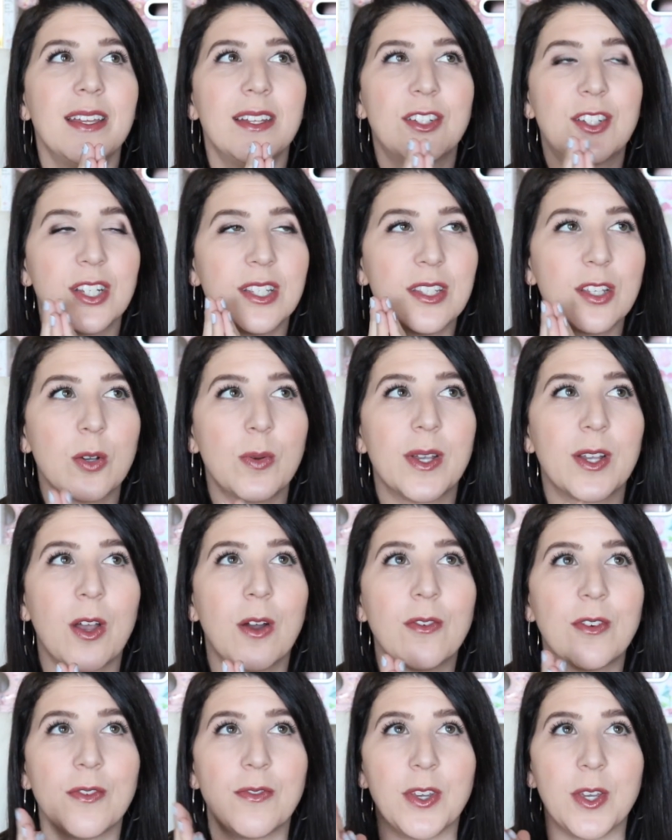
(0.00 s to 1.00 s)
just a quick
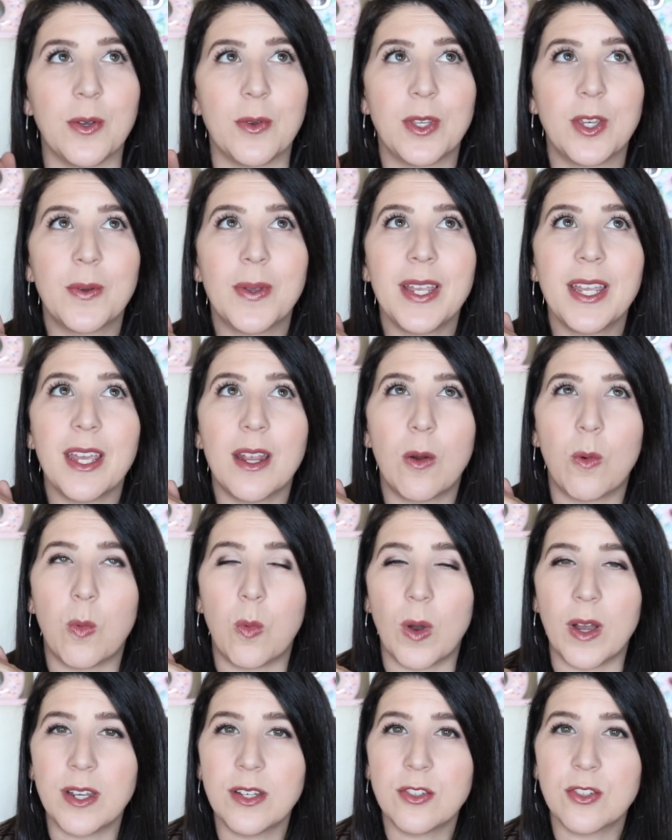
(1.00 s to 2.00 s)
overview you can get
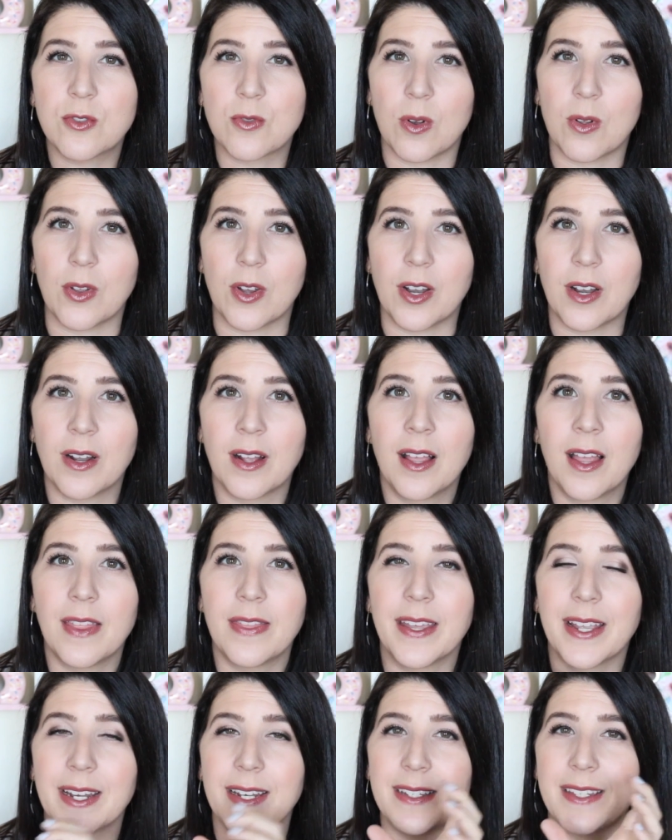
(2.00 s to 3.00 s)
one stroller
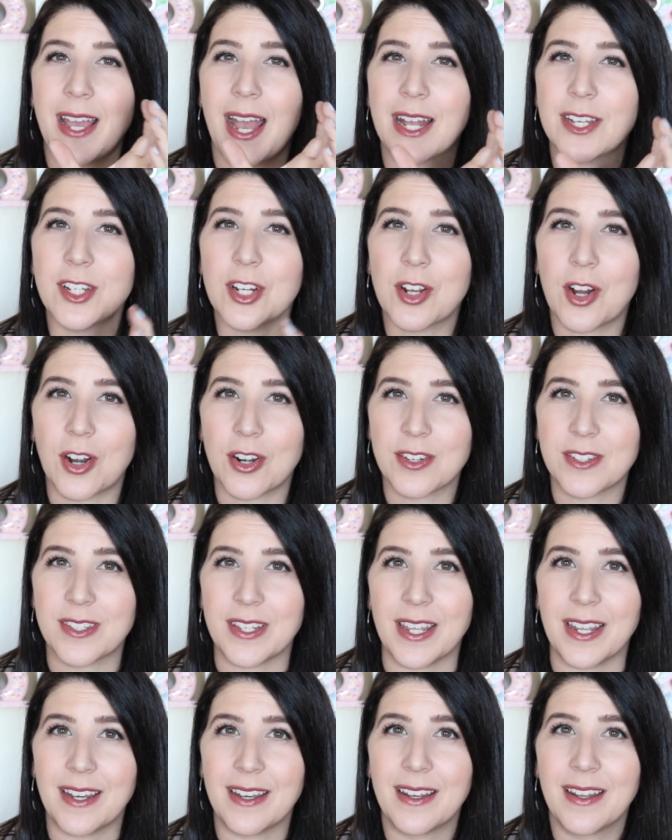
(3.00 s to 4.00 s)
that can attach a car
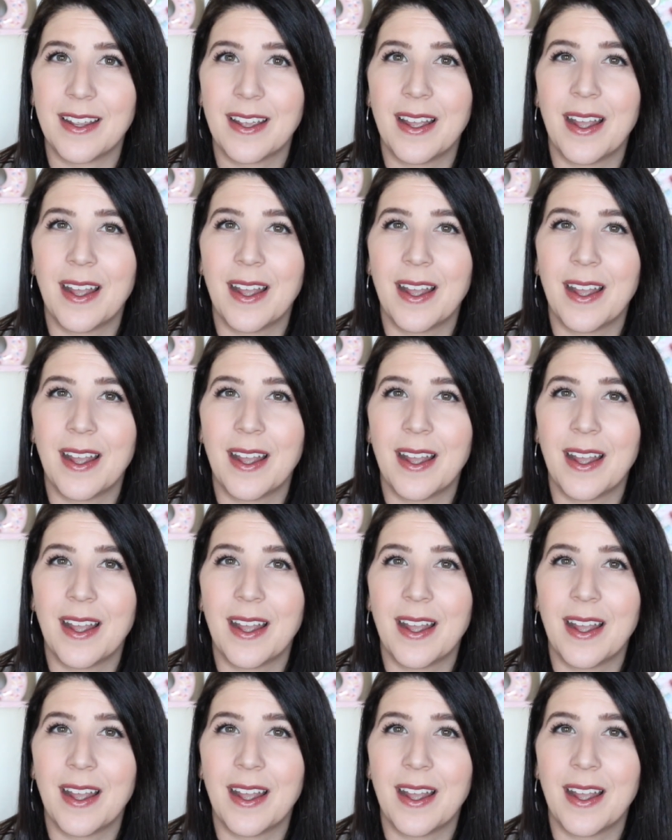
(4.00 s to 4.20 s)
seat